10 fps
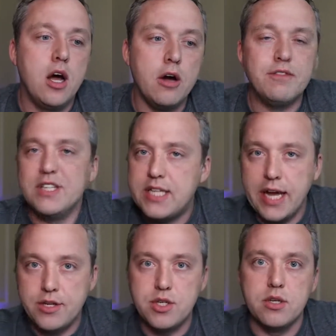of
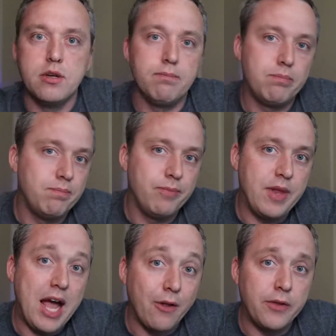detection
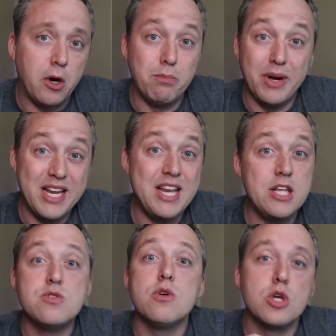out there. But it
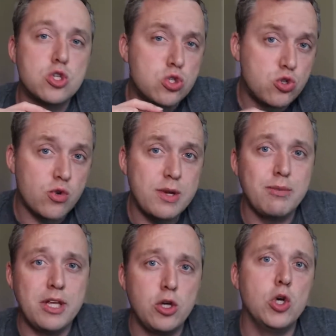is
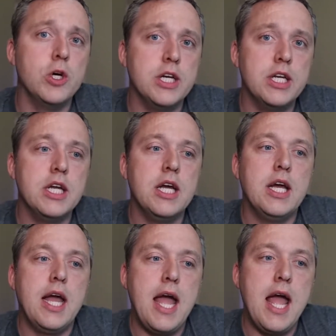extremely good.
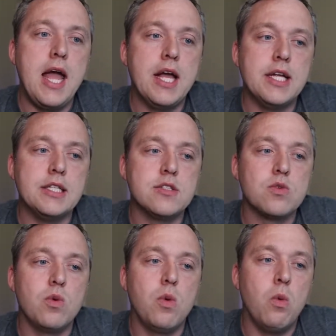And
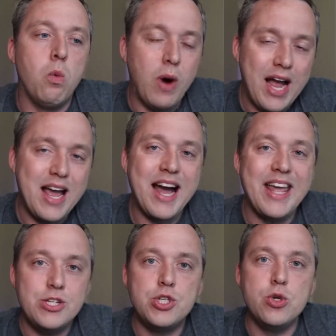why
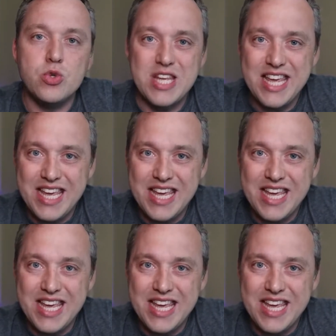I choose